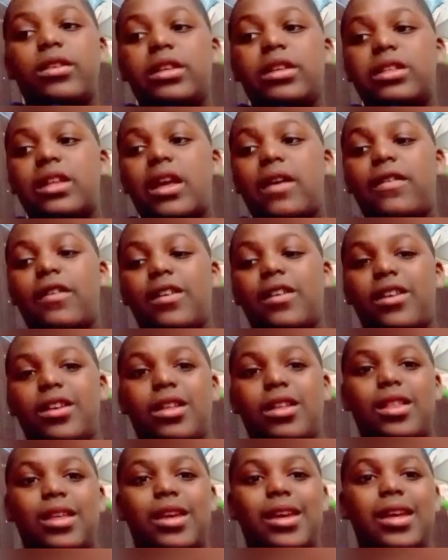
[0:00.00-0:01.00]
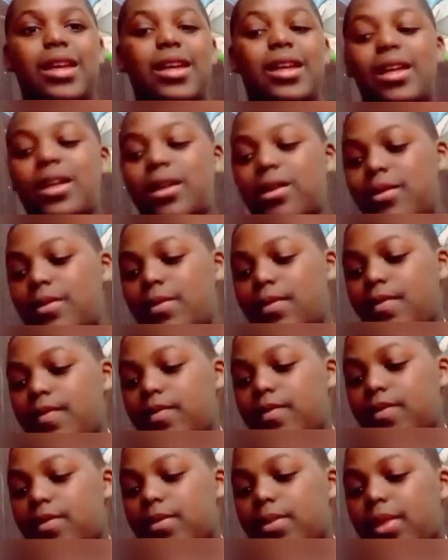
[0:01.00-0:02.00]
ever. Like,
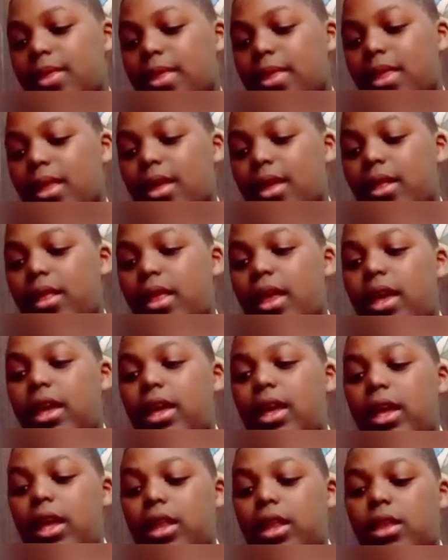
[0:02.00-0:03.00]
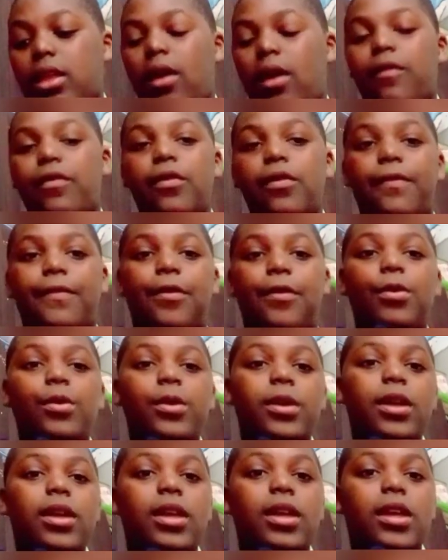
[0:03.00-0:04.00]
like it's gone for
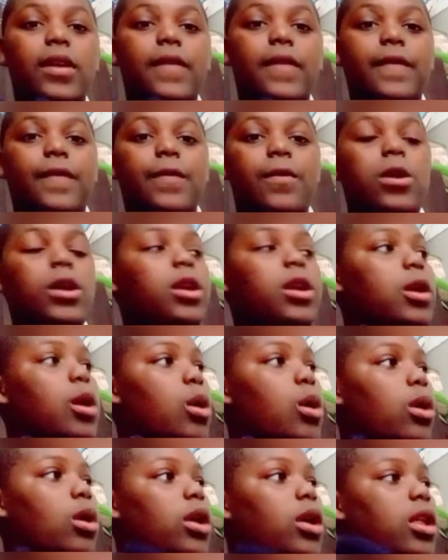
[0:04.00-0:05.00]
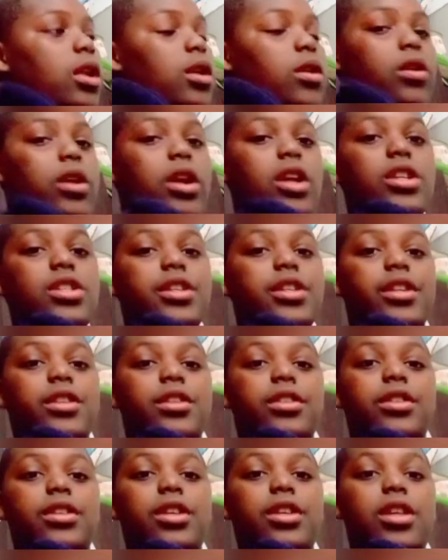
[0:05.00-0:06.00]
three three iterations.
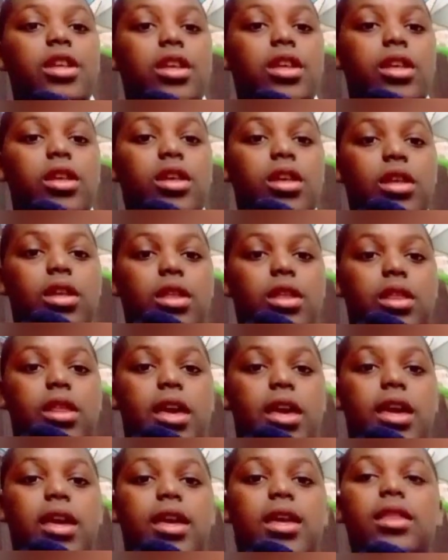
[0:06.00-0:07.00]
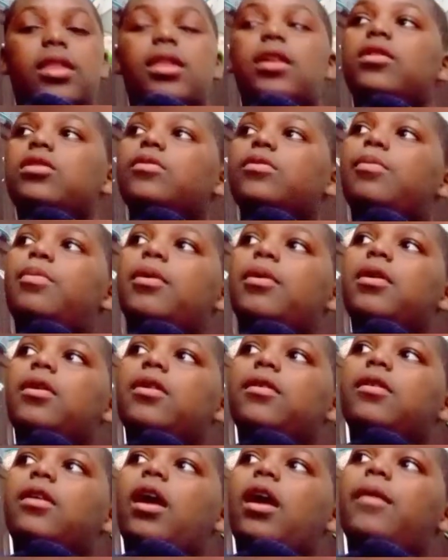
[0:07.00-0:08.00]
Like there's Birst,
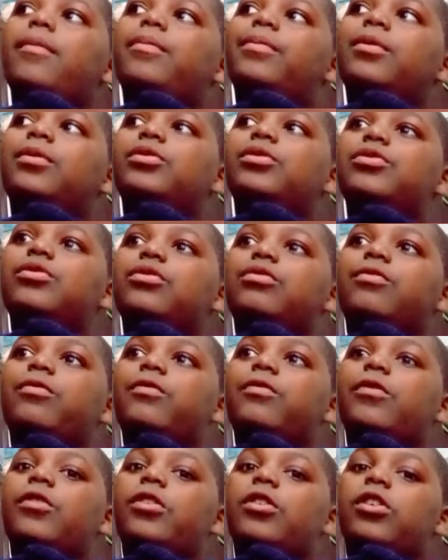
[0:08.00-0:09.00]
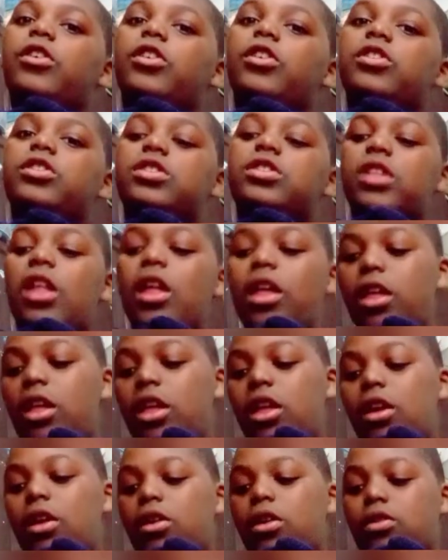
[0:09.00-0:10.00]
Hyperverse, the
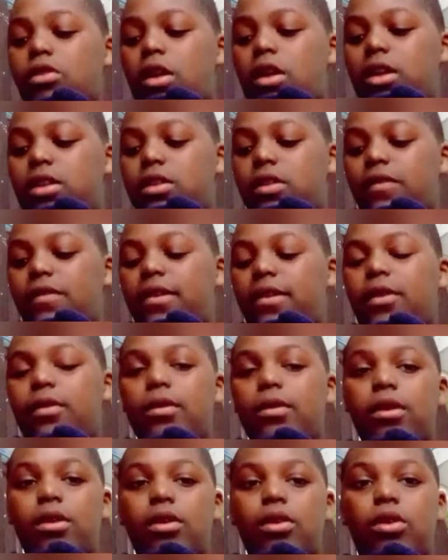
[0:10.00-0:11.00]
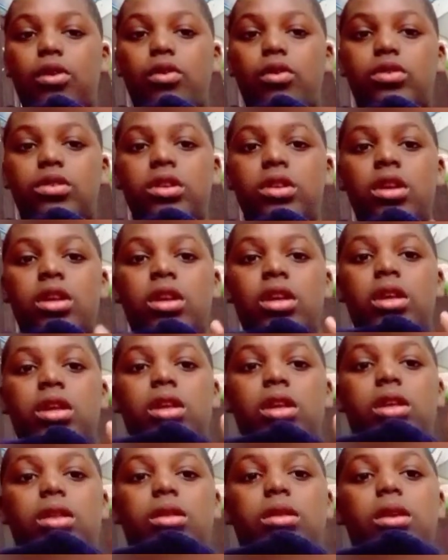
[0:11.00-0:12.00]
Rise of Heroes,
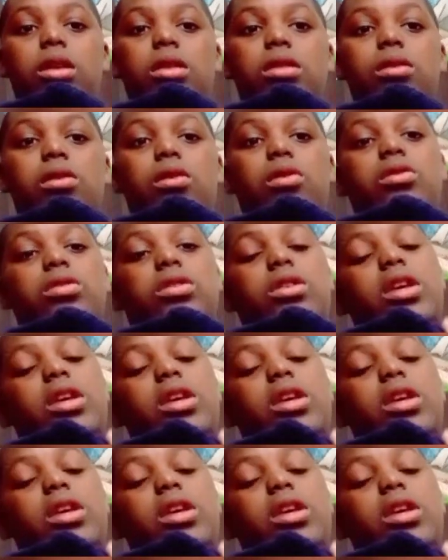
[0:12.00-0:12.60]
and then there's like